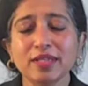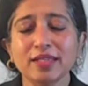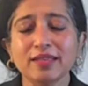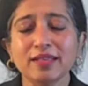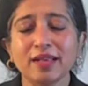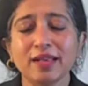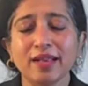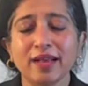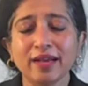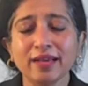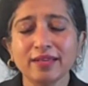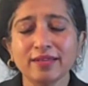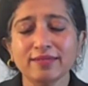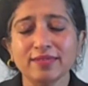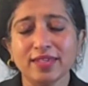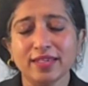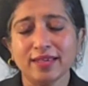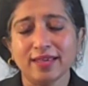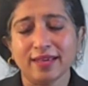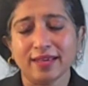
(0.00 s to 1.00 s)
that the light of
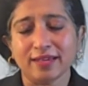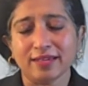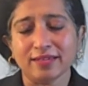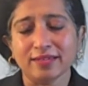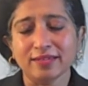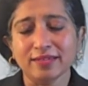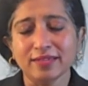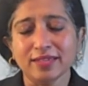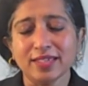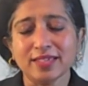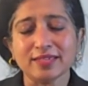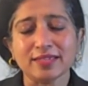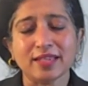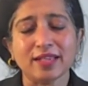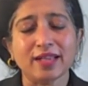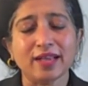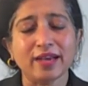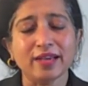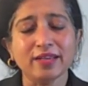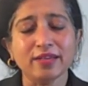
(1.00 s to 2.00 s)
the candle is the
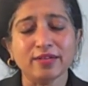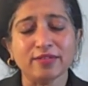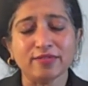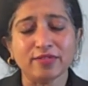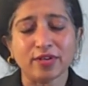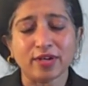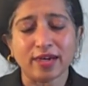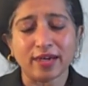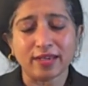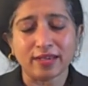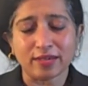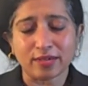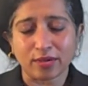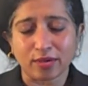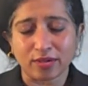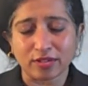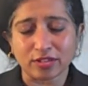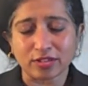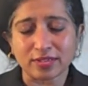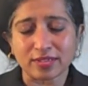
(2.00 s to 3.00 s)
light of your higher
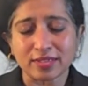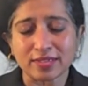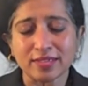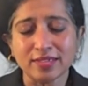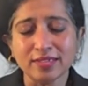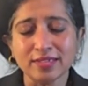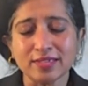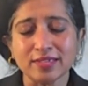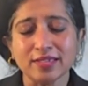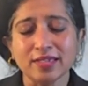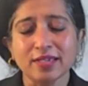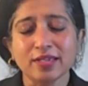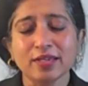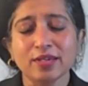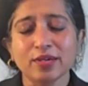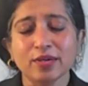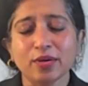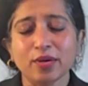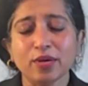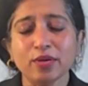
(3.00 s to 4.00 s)
consciousness
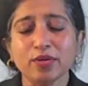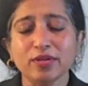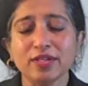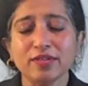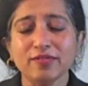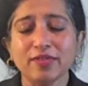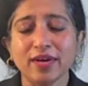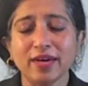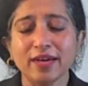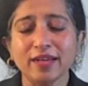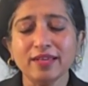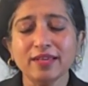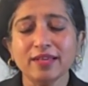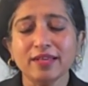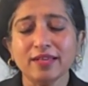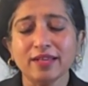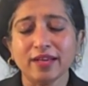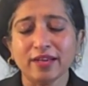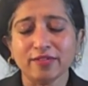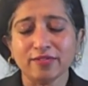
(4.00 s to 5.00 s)
or your divine
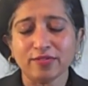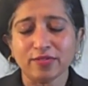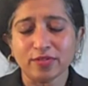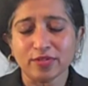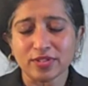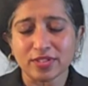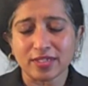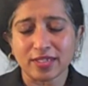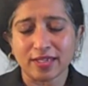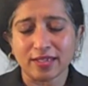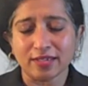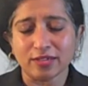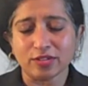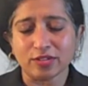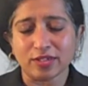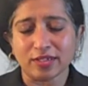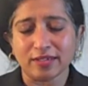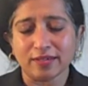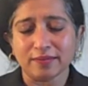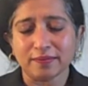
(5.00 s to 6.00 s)
life force
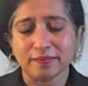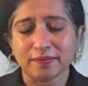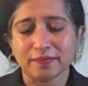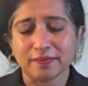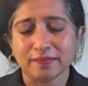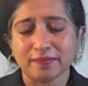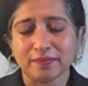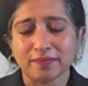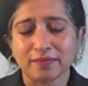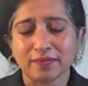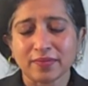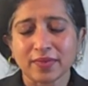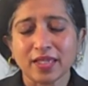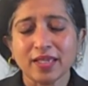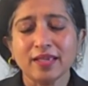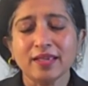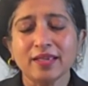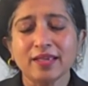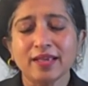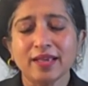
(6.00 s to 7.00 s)
energy.
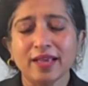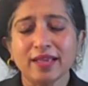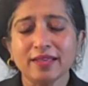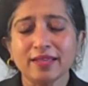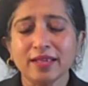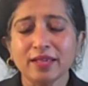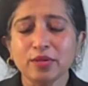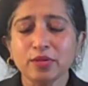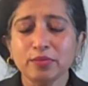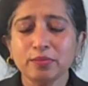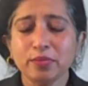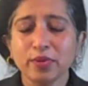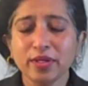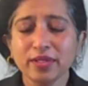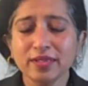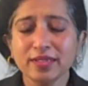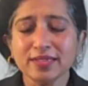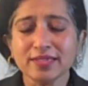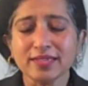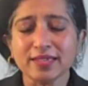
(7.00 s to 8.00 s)
And then you
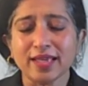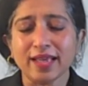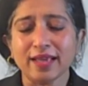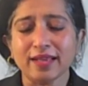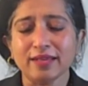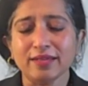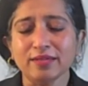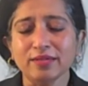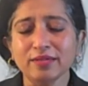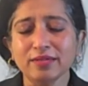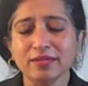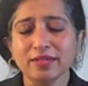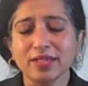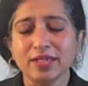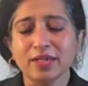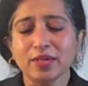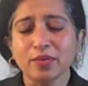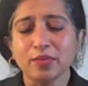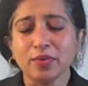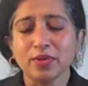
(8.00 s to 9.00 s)
bring this candle
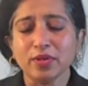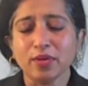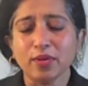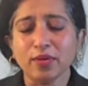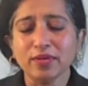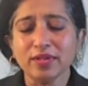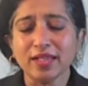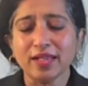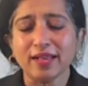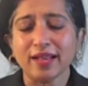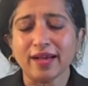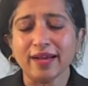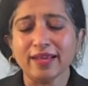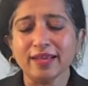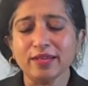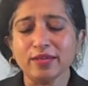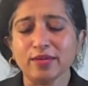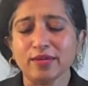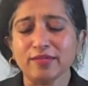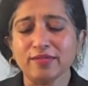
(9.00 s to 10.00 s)
with all the
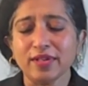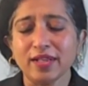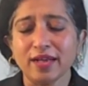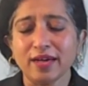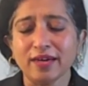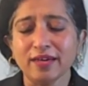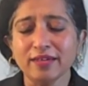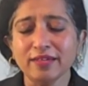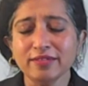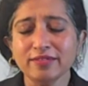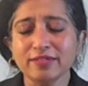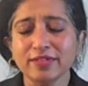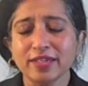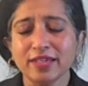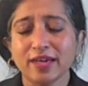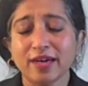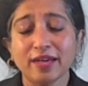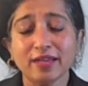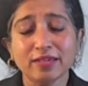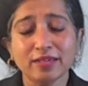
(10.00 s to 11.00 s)
light of love,
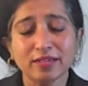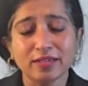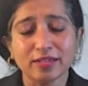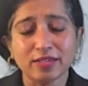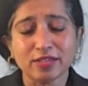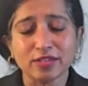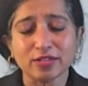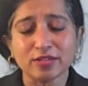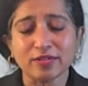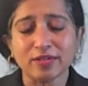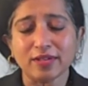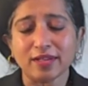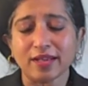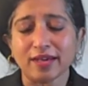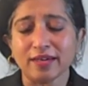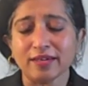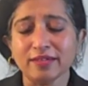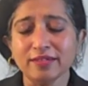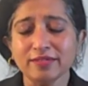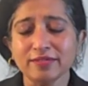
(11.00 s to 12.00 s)
unconditional
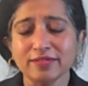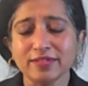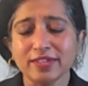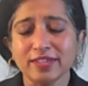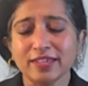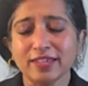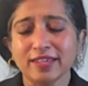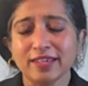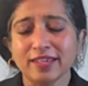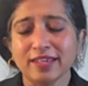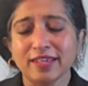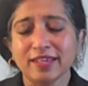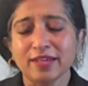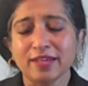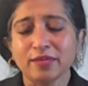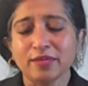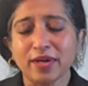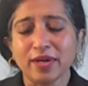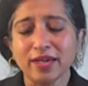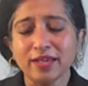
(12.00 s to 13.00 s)
love,
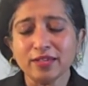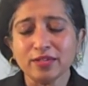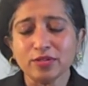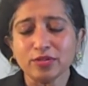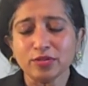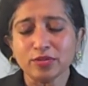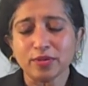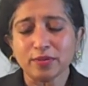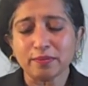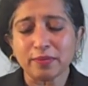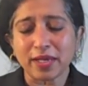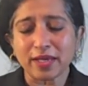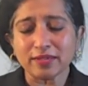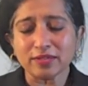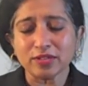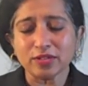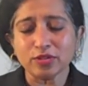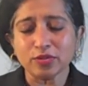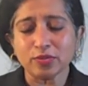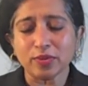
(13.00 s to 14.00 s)
right to the
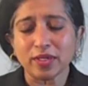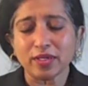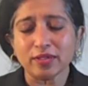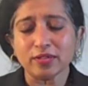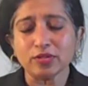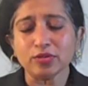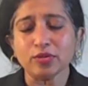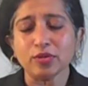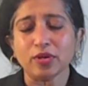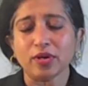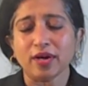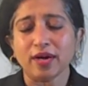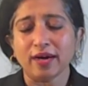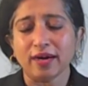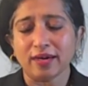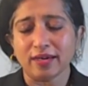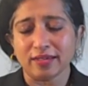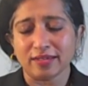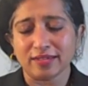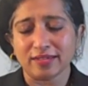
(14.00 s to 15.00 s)
passageway to your
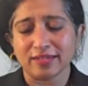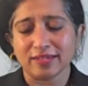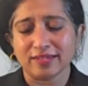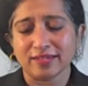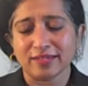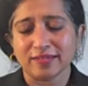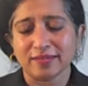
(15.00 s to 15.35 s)
heart.